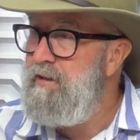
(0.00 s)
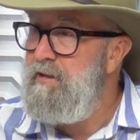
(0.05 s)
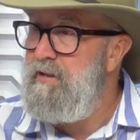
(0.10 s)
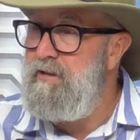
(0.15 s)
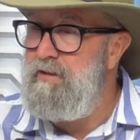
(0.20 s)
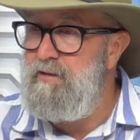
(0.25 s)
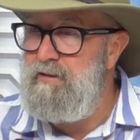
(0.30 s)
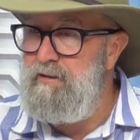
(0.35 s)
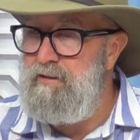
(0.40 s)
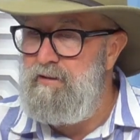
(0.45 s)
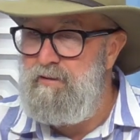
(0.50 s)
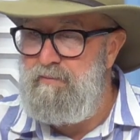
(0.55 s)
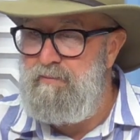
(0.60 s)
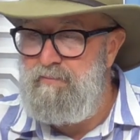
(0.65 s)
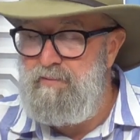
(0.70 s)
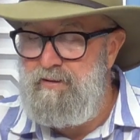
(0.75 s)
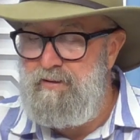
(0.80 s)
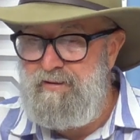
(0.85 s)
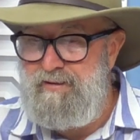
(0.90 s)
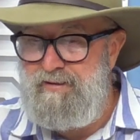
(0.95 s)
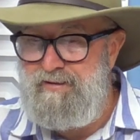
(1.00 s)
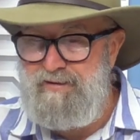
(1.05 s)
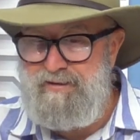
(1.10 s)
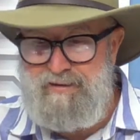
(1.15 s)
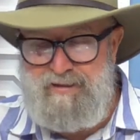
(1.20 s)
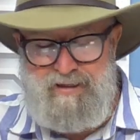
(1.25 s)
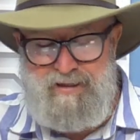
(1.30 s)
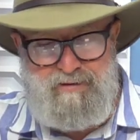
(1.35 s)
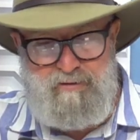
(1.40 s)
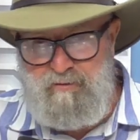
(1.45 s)
Um, and
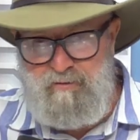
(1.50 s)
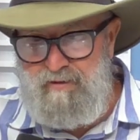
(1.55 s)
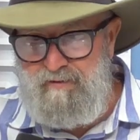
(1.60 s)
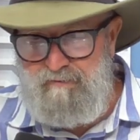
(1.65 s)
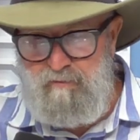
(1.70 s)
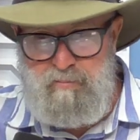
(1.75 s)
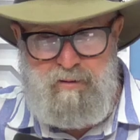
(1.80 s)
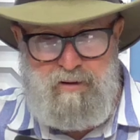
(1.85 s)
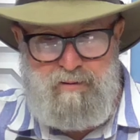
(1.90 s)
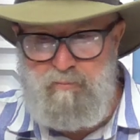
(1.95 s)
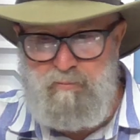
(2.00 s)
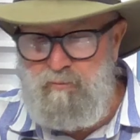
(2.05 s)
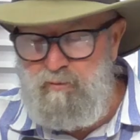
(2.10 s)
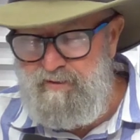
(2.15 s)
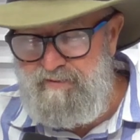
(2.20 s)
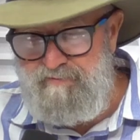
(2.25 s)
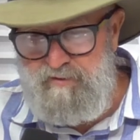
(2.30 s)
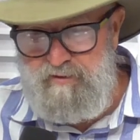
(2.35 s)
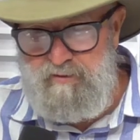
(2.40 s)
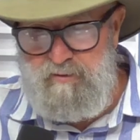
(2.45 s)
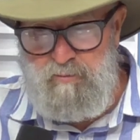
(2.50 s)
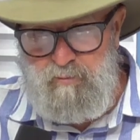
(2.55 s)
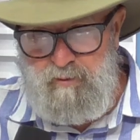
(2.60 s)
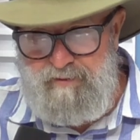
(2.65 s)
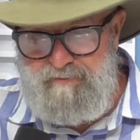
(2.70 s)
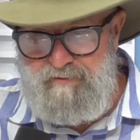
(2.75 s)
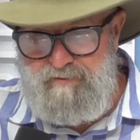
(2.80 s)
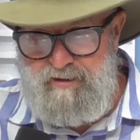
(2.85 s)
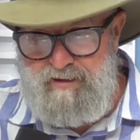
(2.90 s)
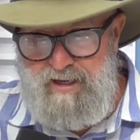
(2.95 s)
I don't have a problem waiving,
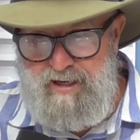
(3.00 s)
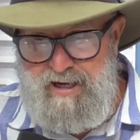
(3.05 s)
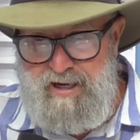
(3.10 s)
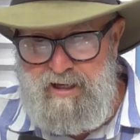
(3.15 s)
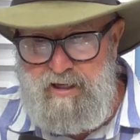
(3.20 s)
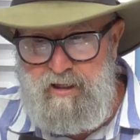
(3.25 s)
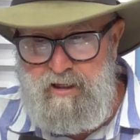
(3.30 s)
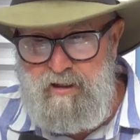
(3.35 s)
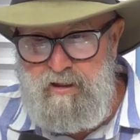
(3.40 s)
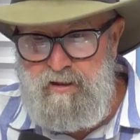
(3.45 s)
waiving that.